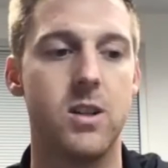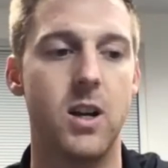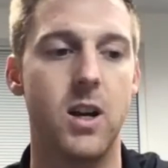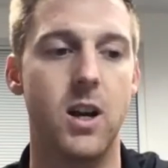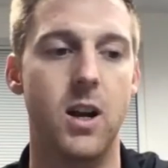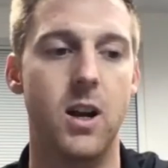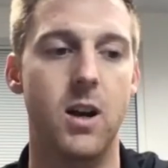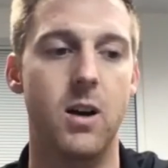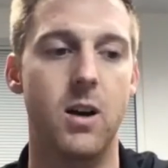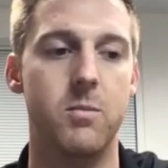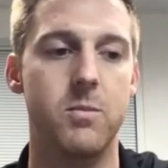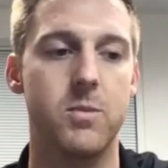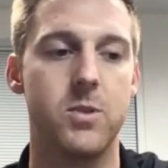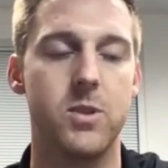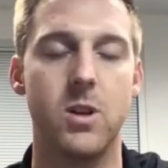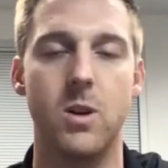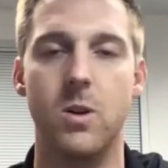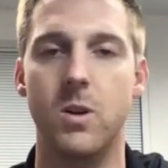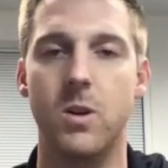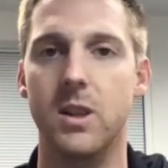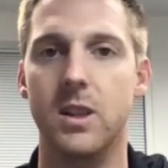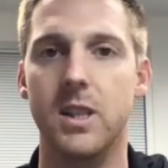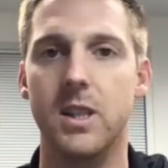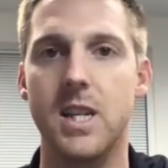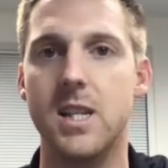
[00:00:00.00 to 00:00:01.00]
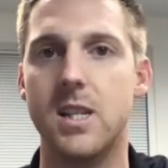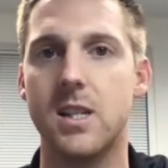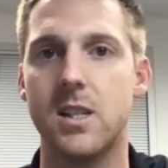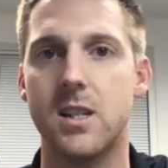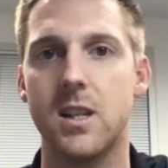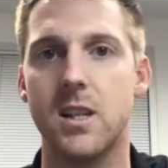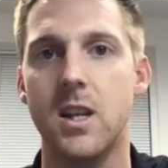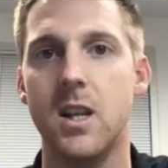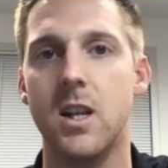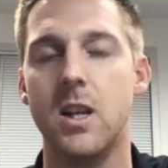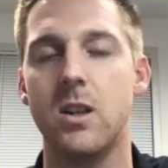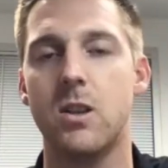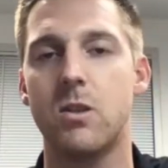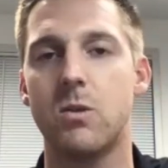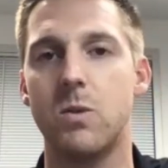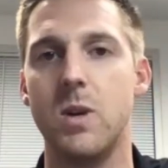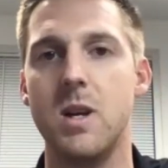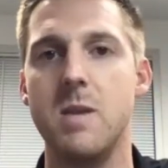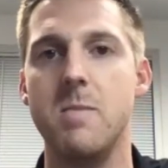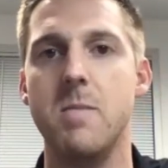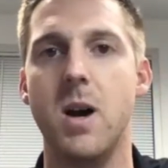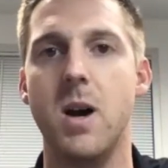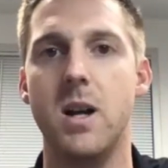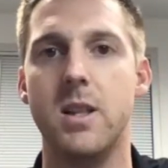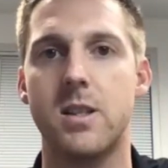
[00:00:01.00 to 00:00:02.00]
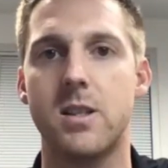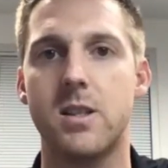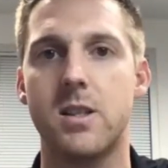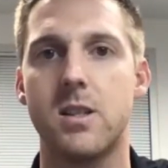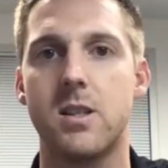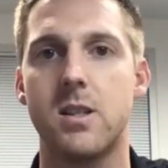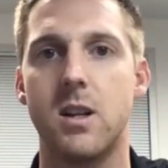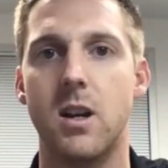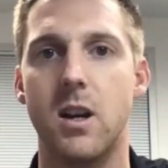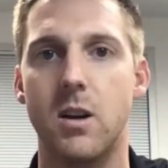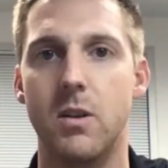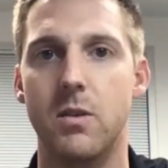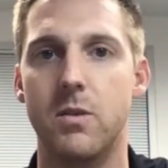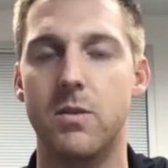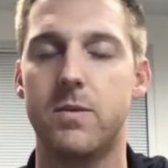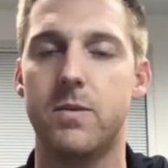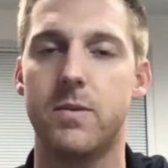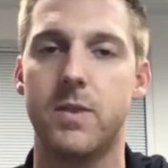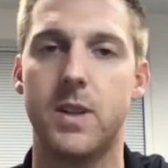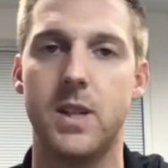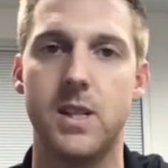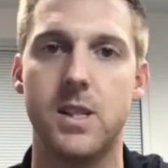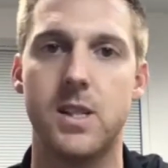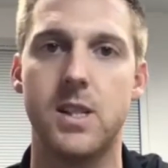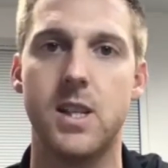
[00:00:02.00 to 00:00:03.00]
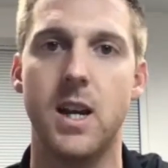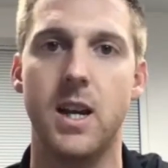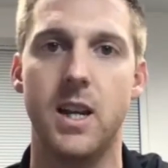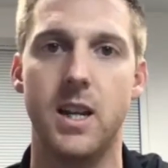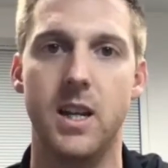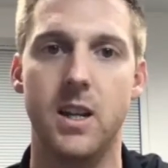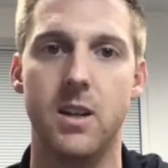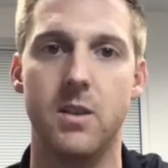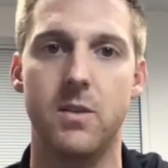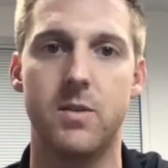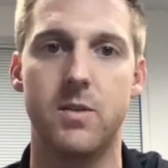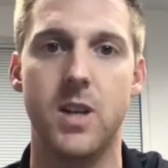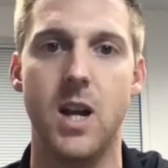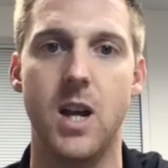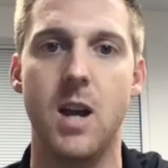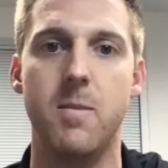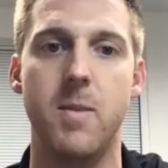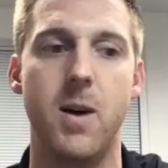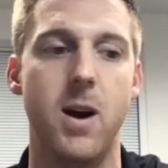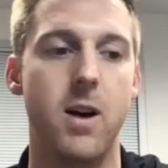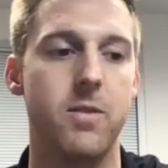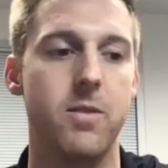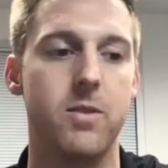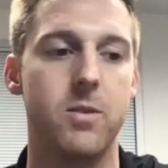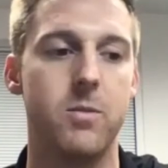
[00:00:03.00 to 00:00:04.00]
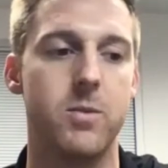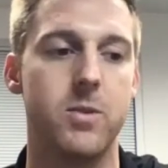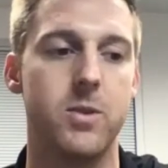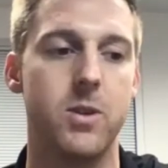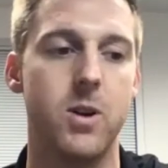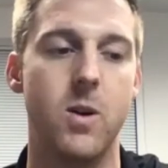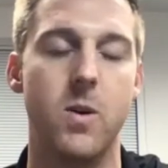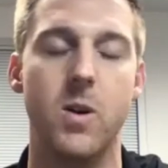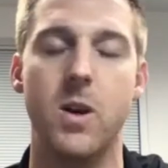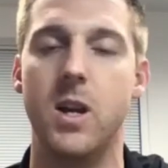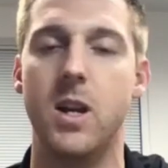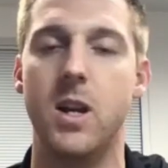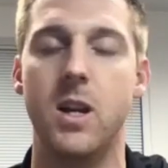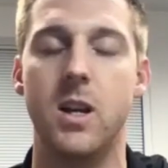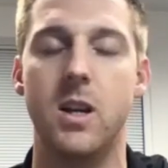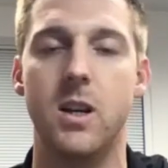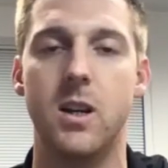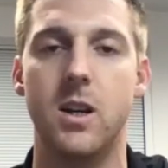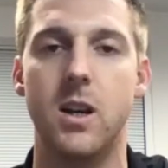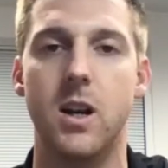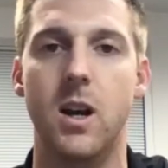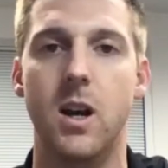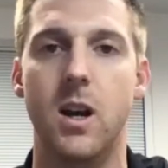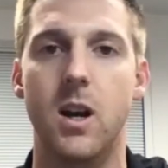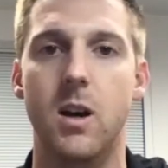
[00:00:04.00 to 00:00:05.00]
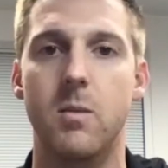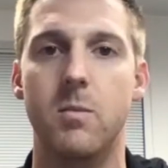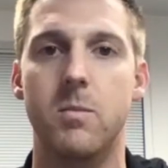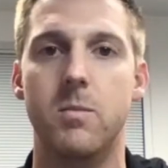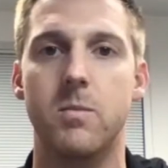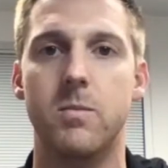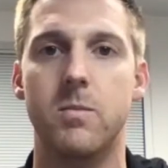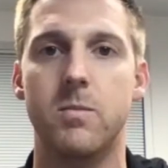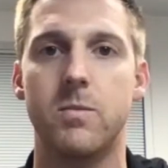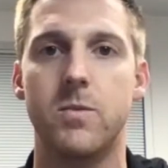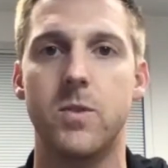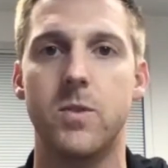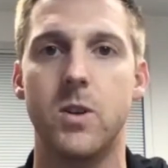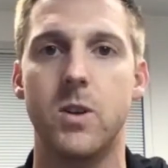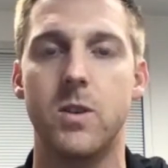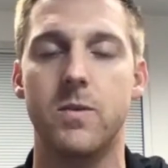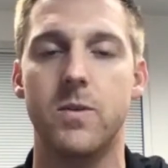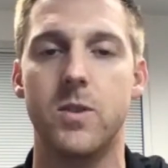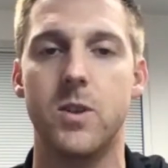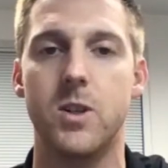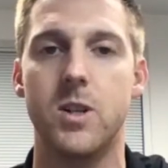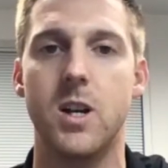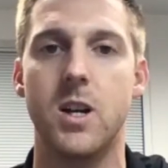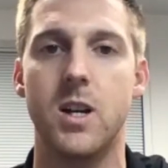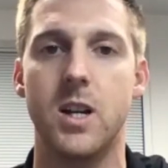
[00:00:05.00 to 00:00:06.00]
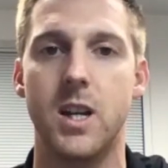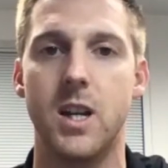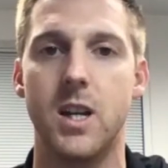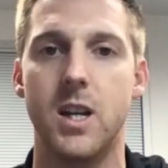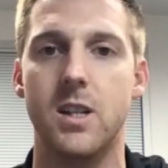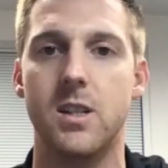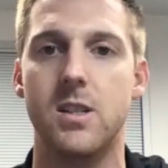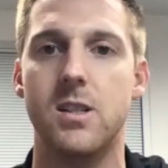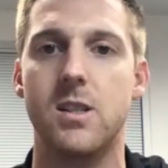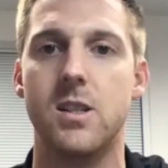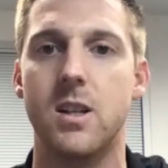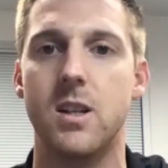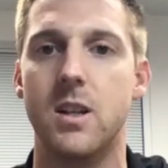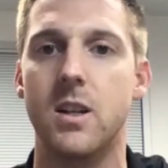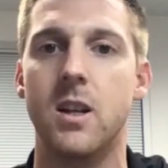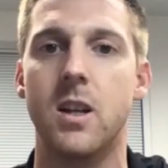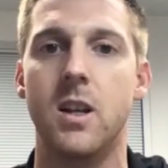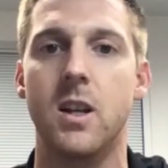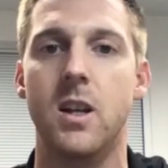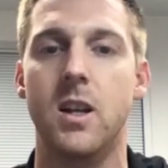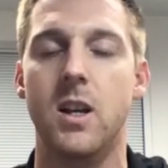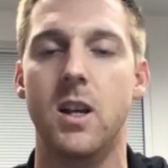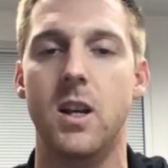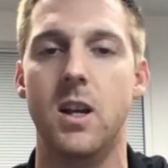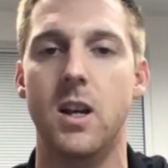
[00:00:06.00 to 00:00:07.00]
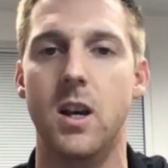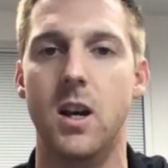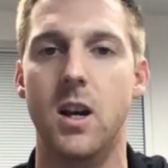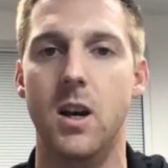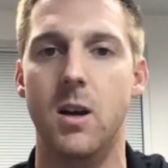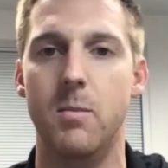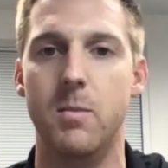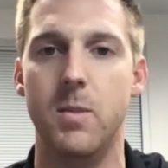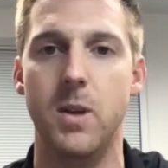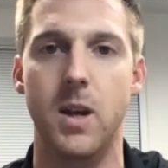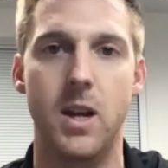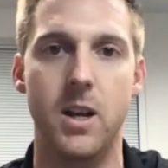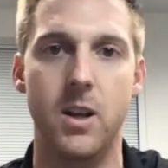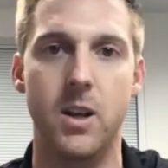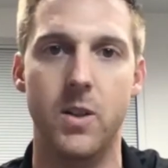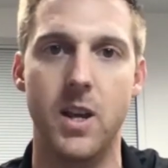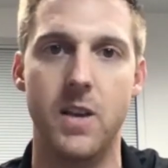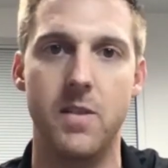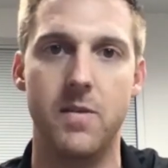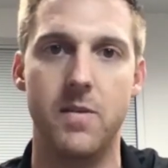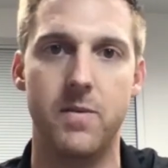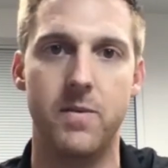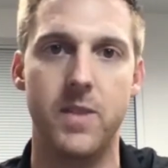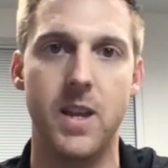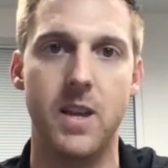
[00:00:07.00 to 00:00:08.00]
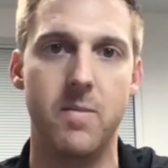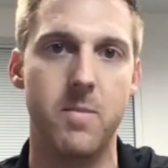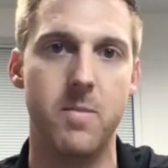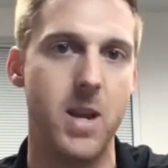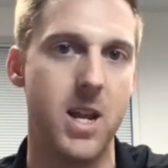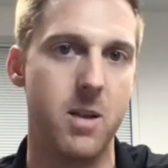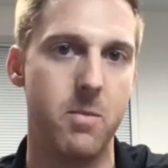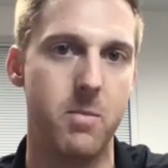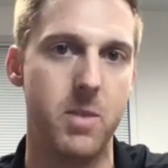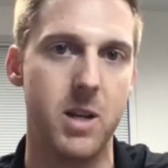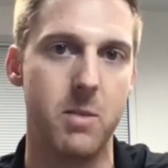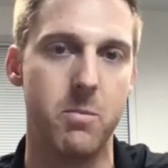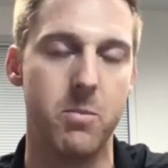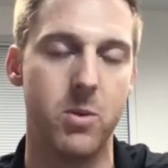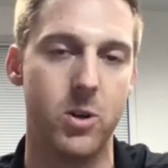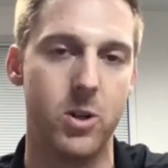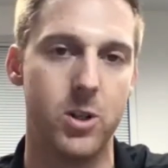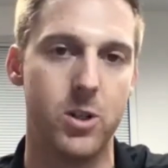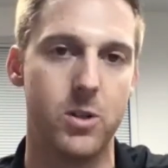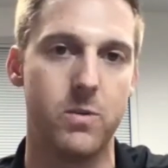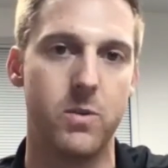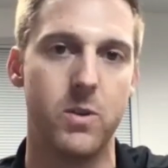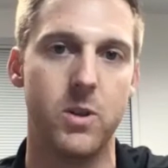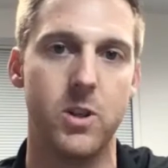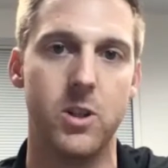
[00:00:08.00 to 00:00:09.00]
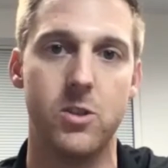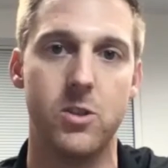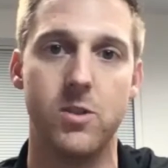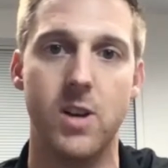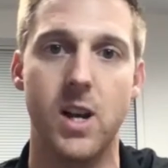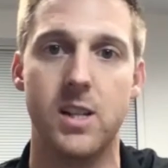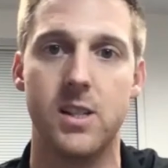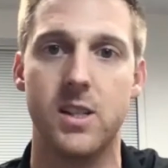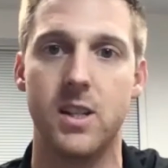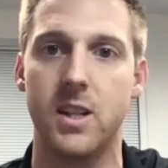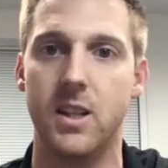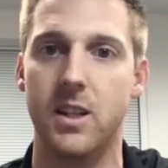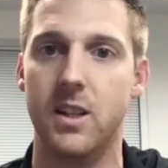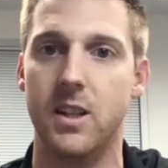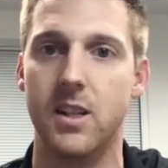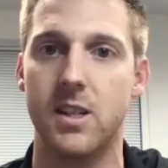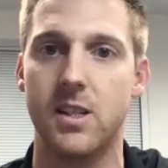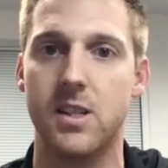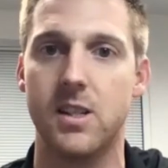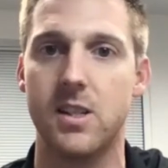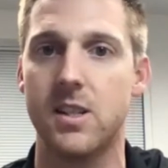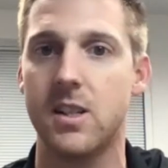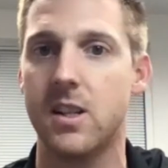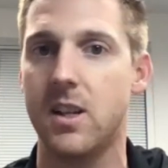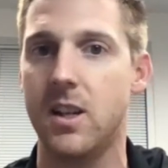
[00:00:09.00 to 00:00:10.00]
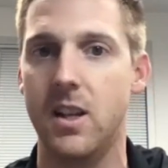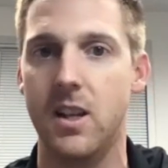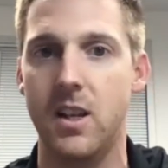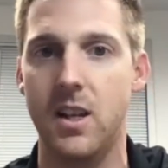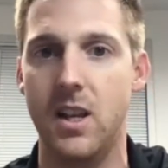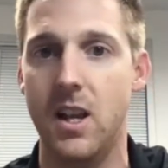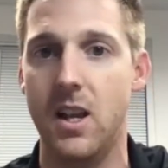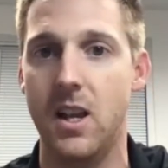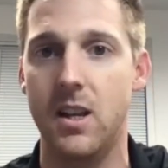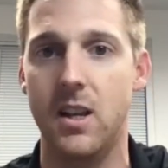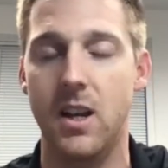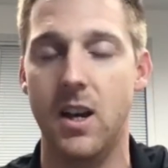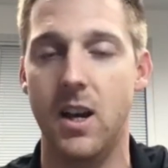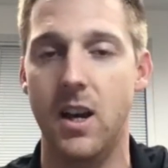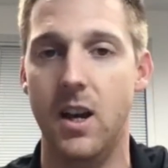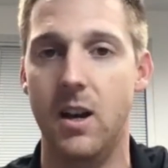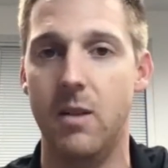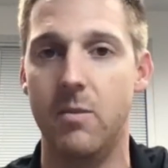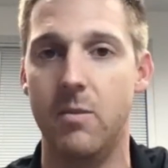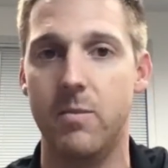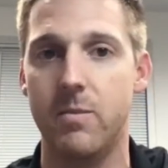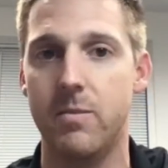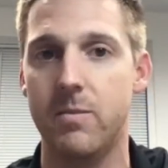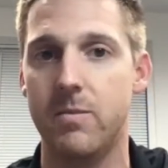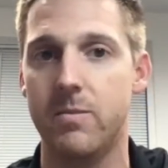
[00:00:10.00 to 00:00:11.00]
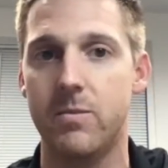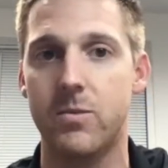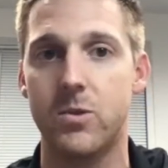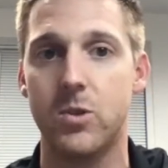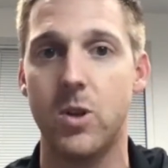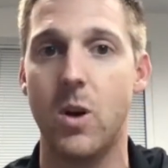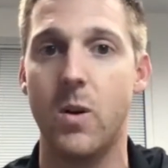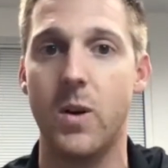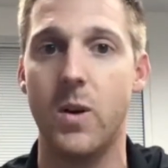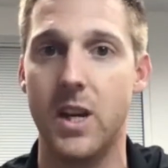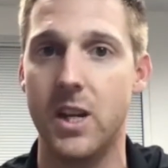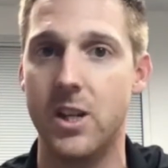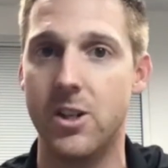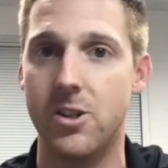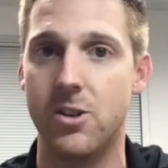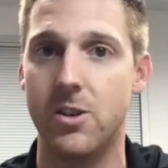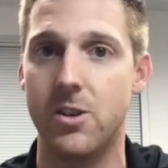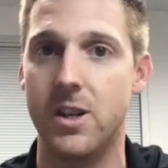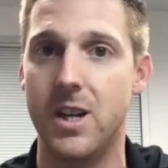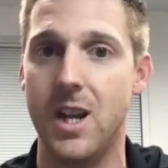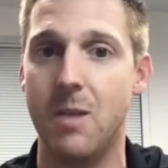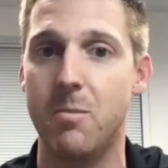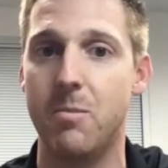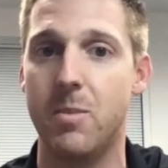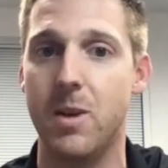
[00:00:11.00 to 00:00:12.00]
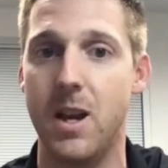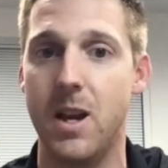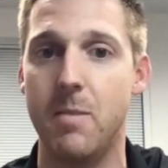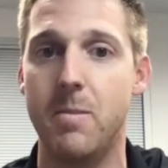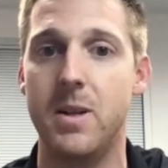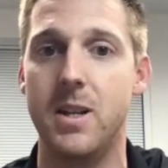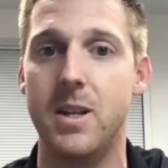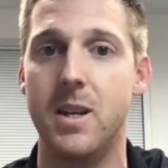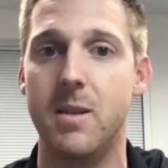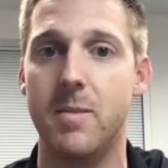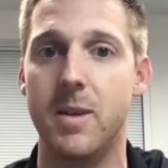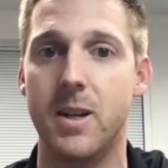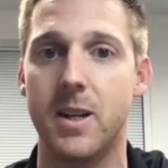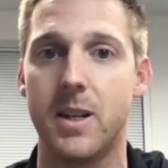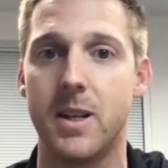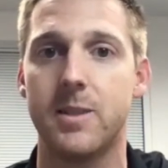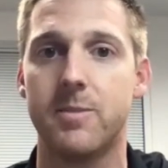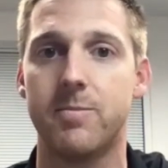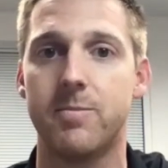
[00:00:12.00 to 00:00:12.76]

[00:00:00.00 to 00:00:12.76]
Um, so at least three months of consecutive time off from throwing um, for for young kids. And um, I know they've they've made a big push for addressing this uh, throwing injury ep- epidemic.